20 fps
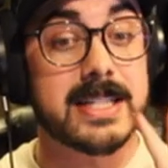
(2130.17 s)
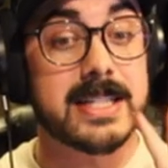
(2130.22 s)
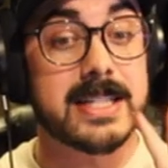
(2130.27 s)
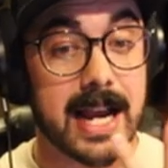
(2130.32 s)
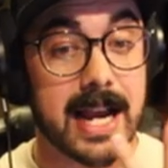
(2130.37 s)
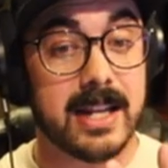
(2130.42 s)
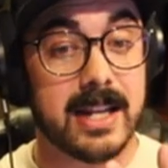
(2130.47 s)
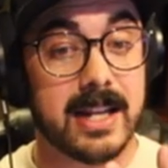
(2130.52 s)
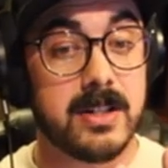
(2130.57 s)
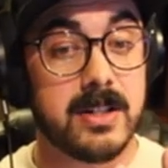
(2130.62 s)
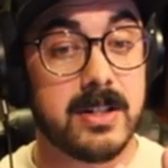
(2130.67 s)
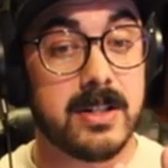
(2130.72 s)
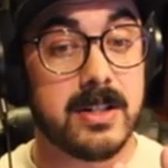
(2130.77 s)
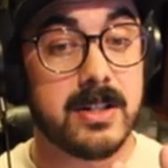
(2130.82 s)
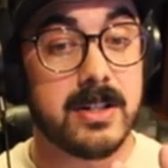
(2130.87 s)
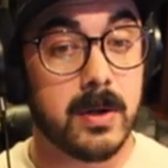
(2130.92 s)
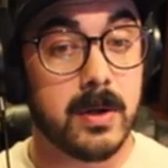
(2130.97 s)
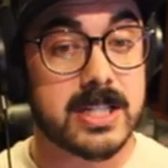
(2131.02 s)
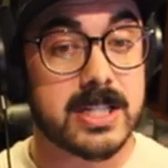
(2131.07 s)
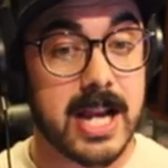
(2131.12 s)
second
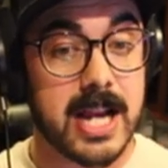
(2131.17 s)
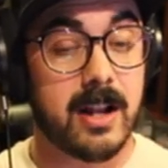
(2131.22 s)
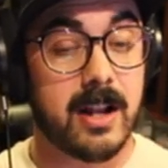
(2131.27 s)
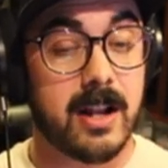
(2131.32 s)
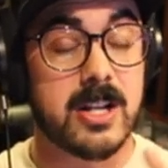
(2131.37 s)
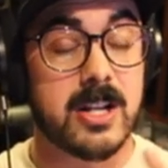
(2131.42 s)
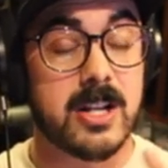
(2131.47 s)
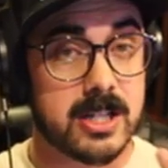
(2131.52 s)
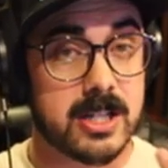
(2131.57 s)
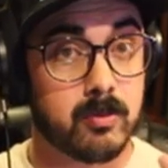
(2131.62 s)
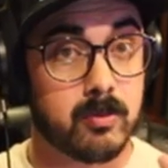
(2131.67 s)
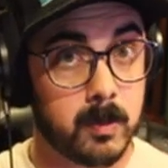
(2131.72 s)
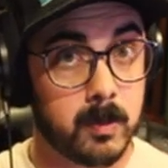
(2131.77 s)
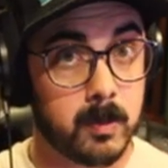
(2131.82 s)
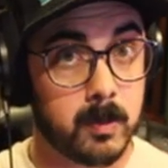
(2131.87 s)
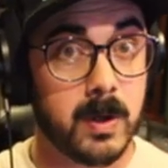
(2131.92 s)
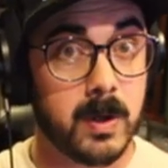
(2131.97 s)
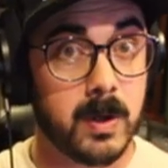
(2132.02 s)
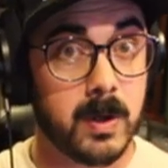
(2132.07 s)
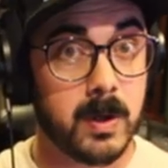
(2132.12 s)
duelist challenge is
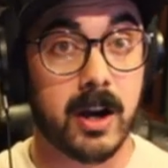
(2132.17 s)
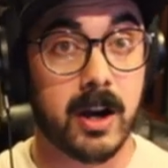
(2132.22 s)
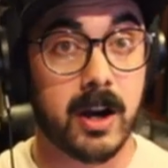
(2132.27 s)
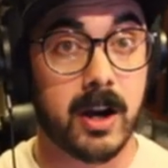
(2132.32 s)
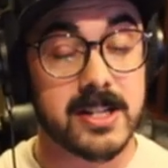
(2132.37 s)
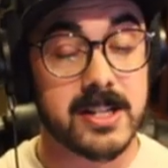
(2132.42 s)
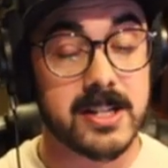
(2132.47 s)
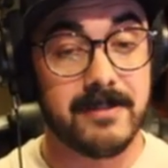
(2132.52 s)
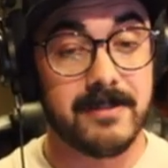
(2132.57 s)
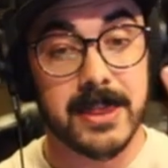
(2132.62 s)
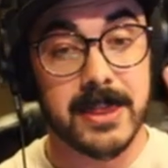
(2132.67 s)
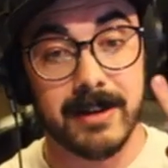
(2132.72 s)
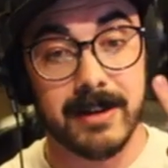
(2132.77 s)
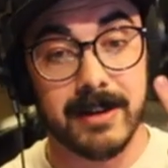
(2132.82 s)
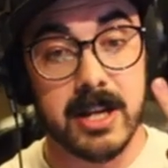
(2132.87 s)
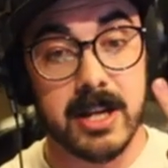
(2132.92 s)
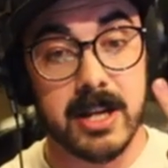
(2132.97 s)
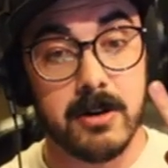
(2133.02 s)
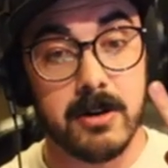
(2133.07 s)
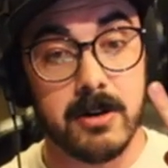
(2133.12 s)
really hard, because you fight
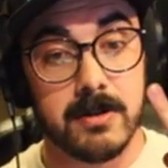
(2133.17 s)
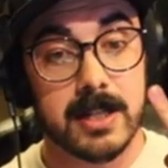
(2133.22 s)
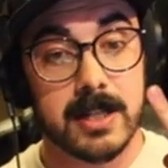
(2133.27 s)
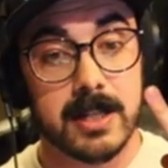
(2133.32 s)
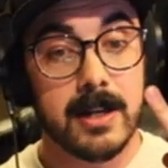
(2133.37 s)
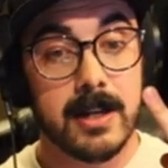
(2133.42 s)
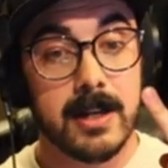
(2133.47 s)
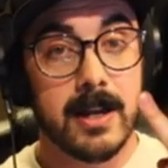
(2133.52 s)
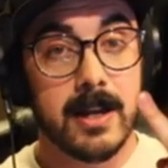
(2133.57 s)
three dudes,